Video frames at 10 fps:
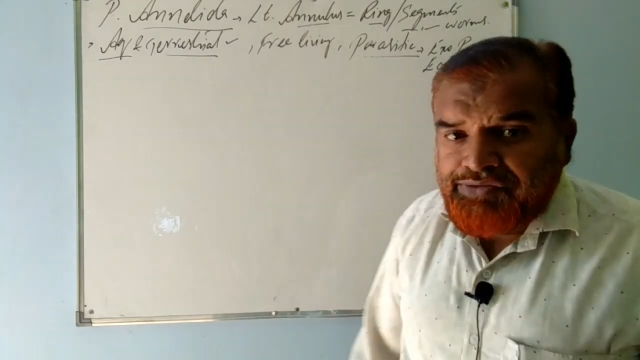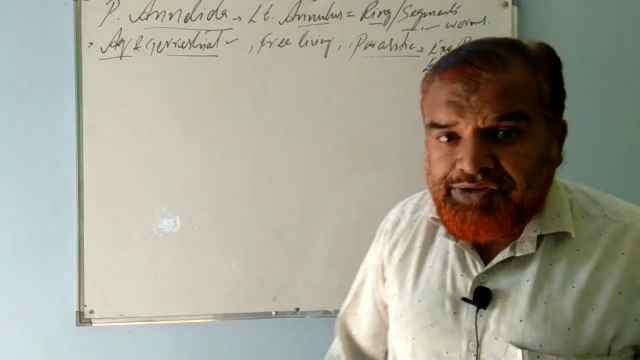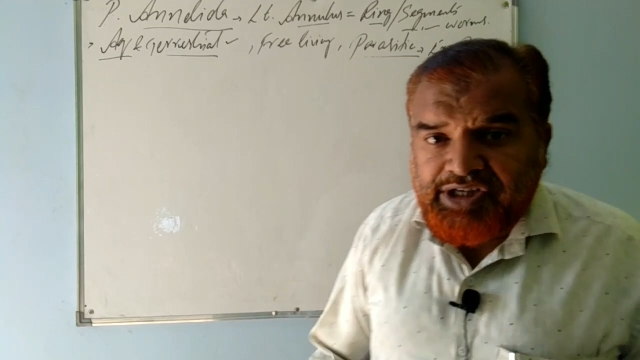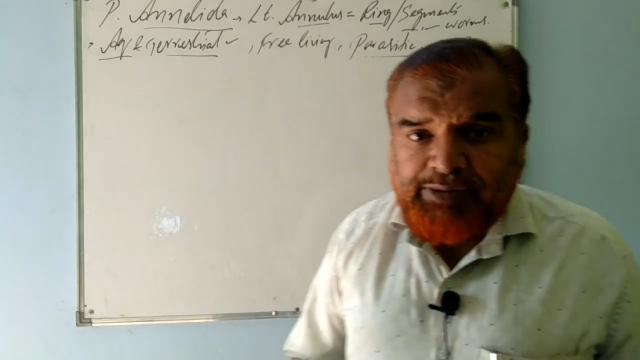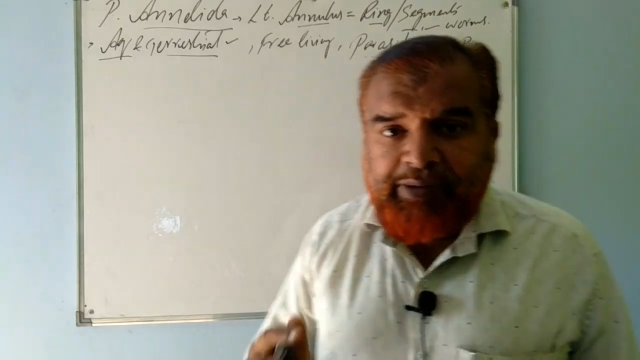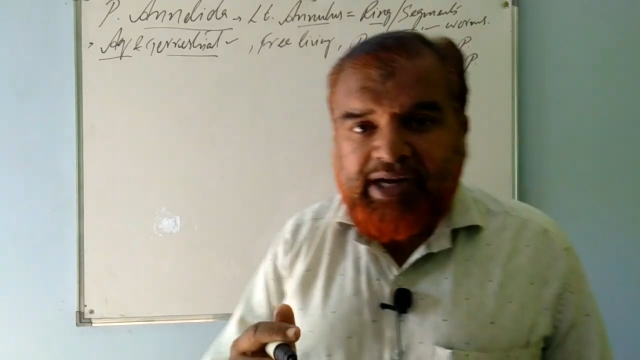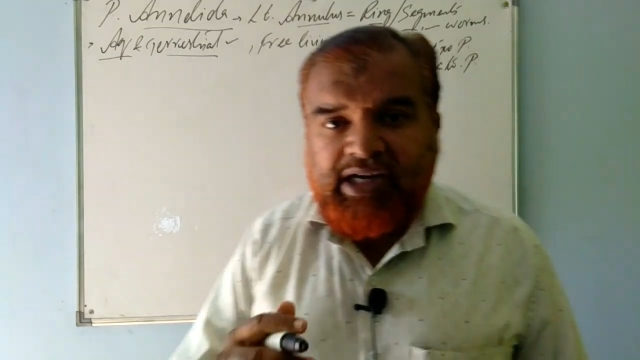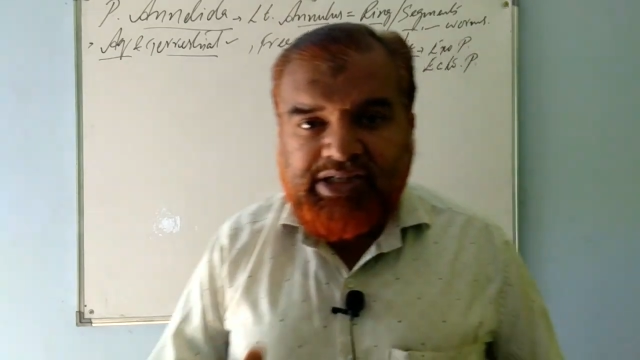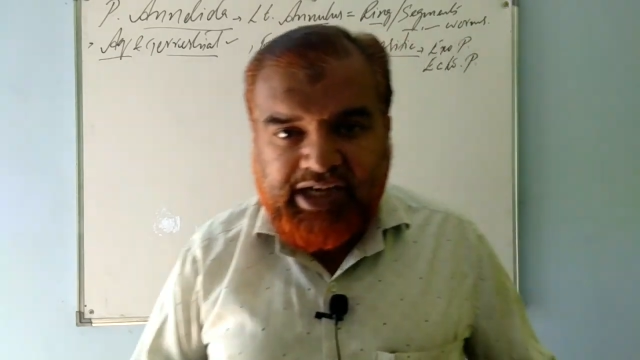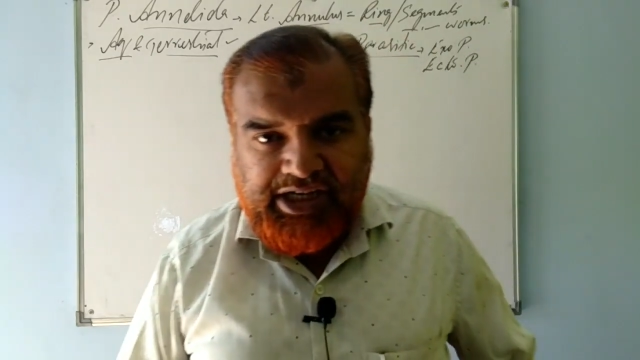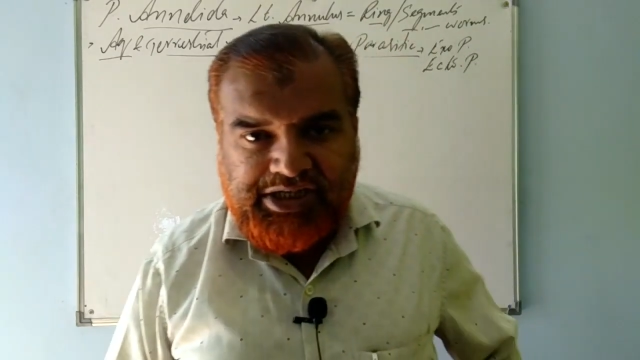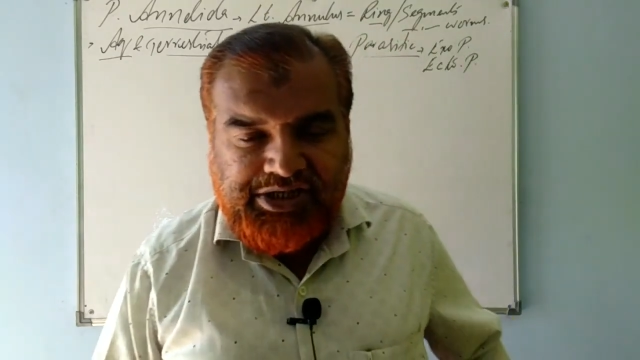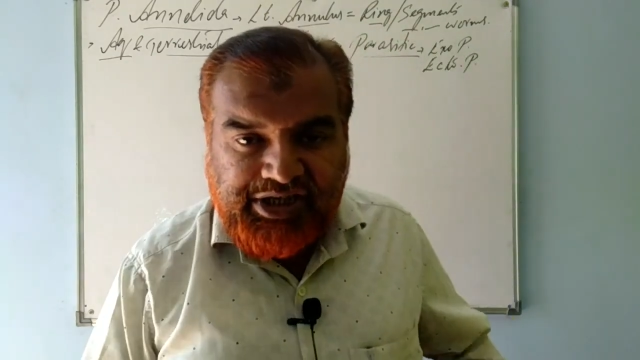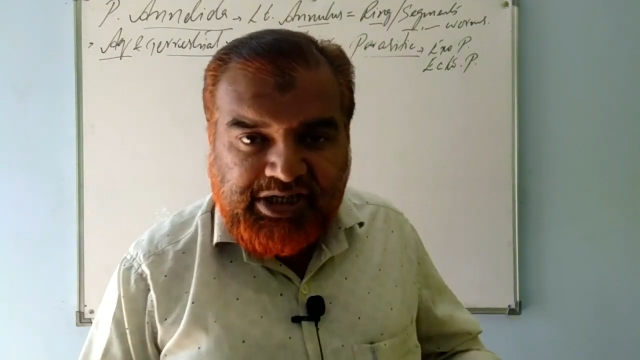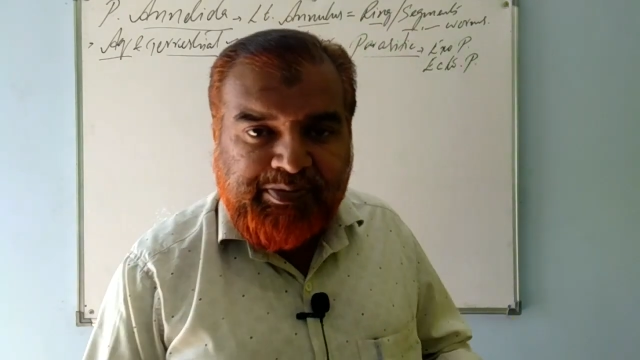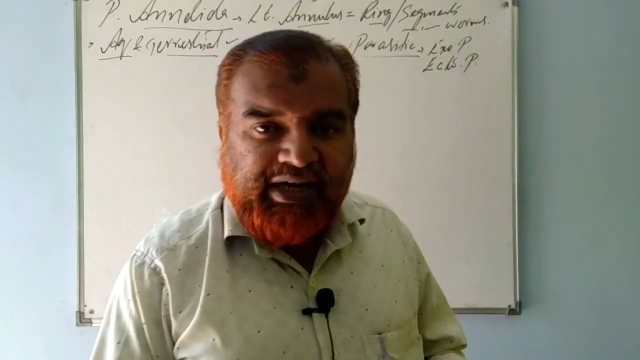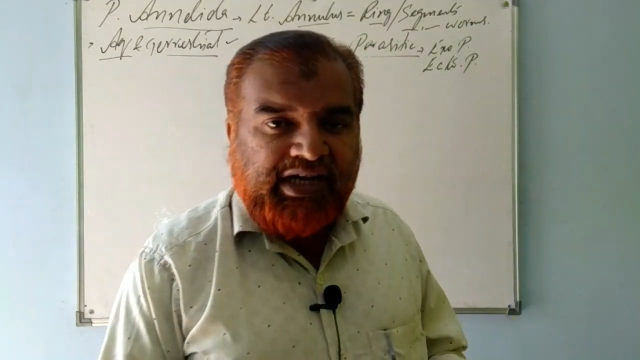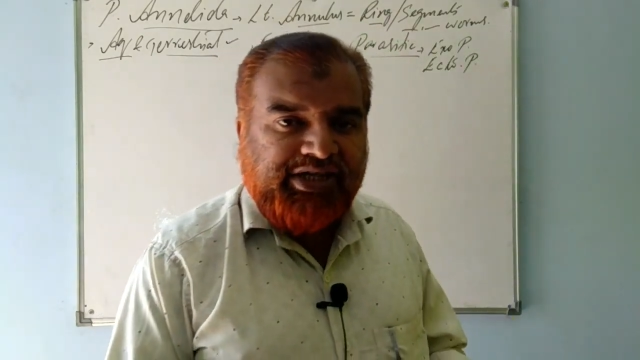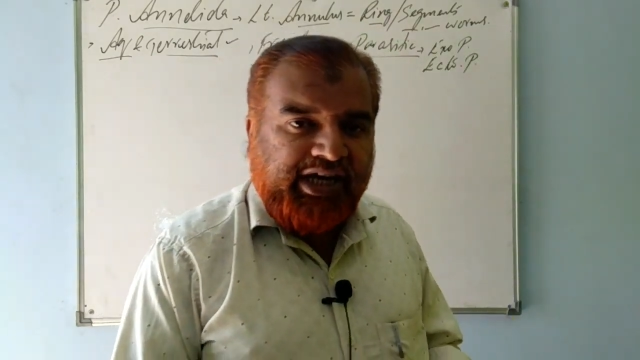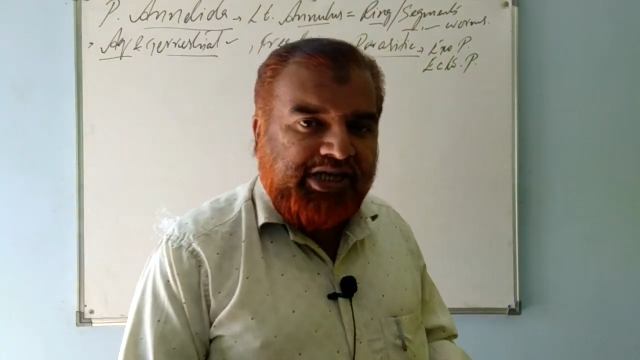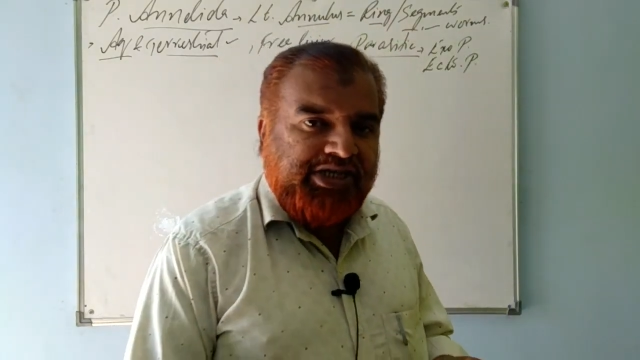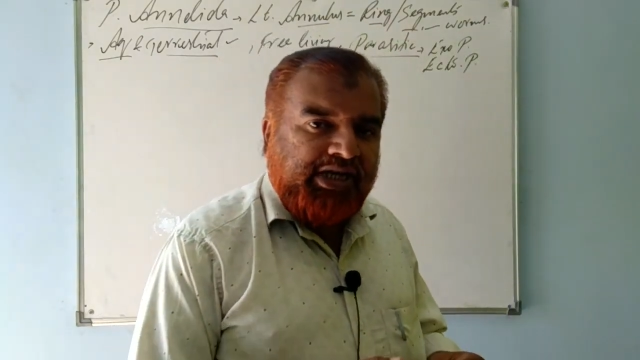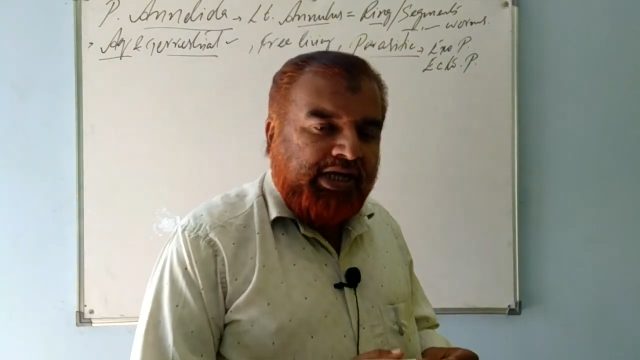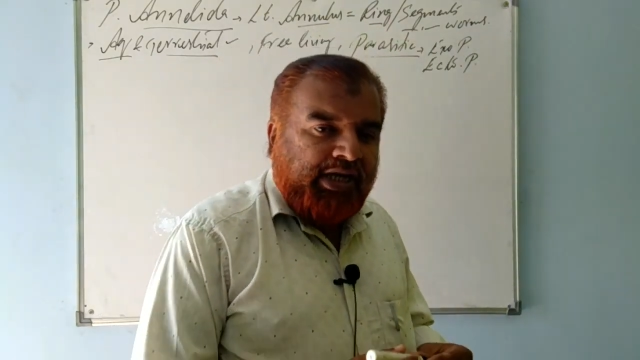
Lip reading: these parasites